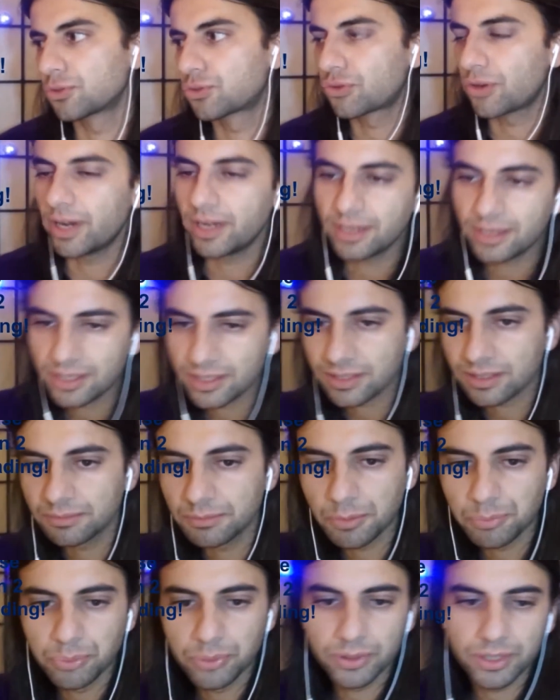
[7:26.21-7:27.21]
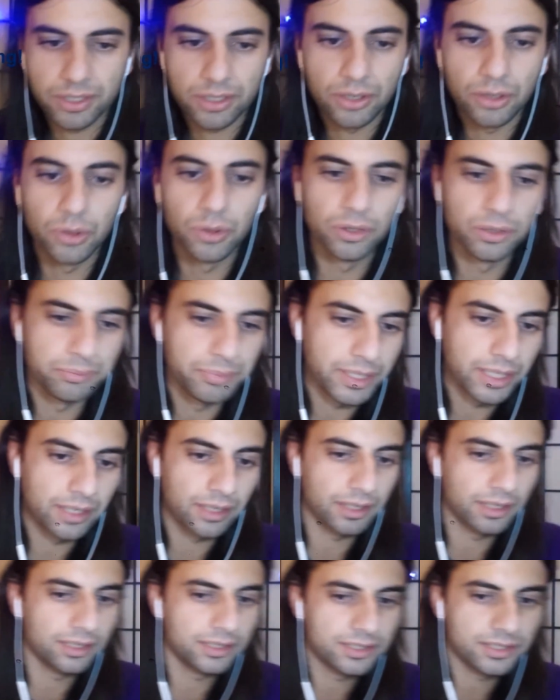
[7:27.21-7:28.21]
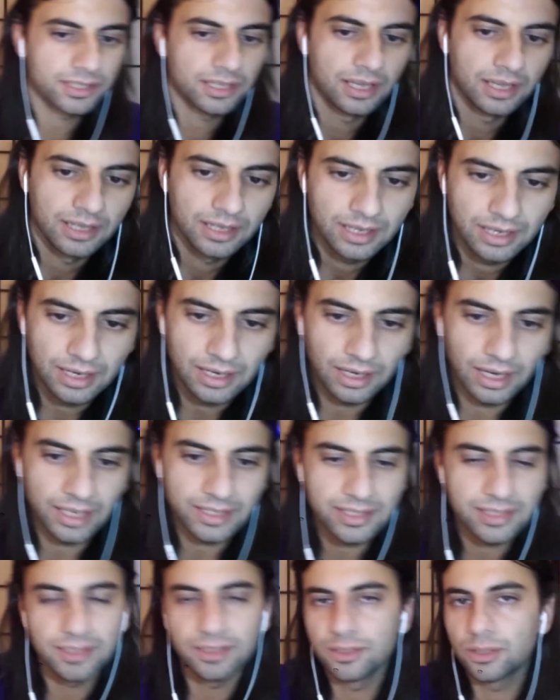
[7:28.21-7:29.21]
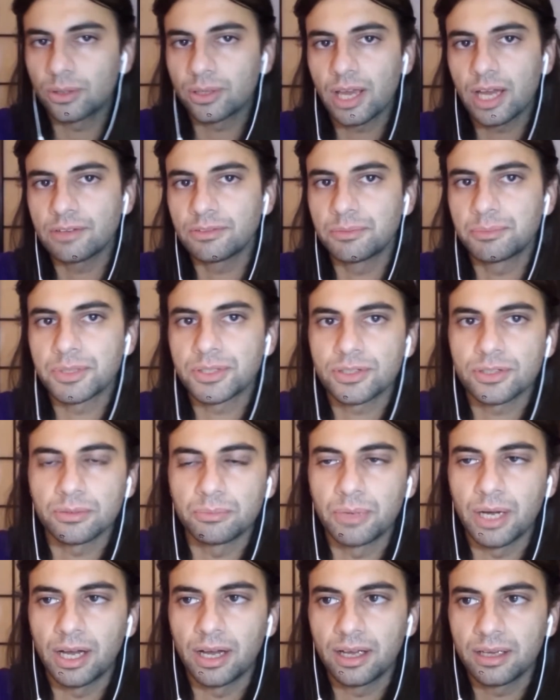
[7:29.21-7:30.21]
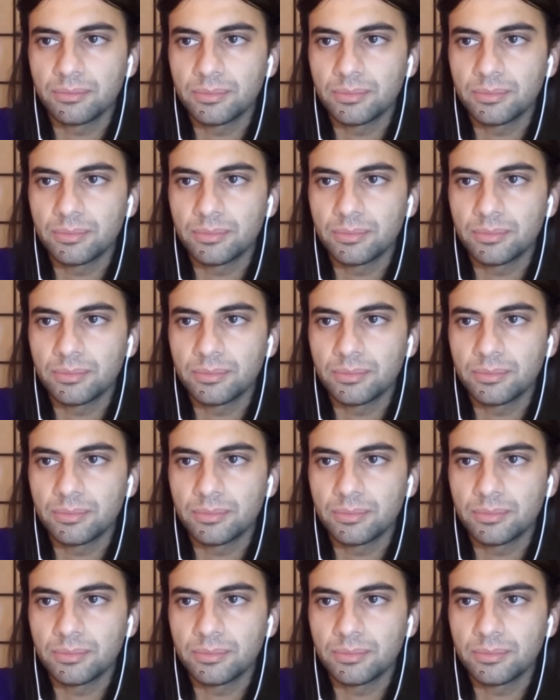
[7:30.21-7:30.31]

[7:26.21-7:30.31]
So trading is going to be pretty cool because I still don't have a Mr.